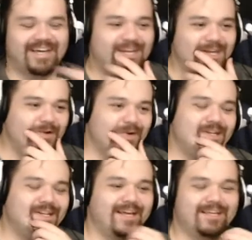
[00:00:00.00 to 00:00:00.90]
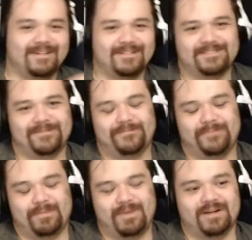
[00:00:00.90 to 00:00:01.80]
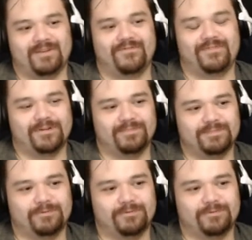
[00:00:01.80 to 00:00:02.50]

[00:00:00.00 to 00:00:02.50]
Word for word: I know in like there's some American films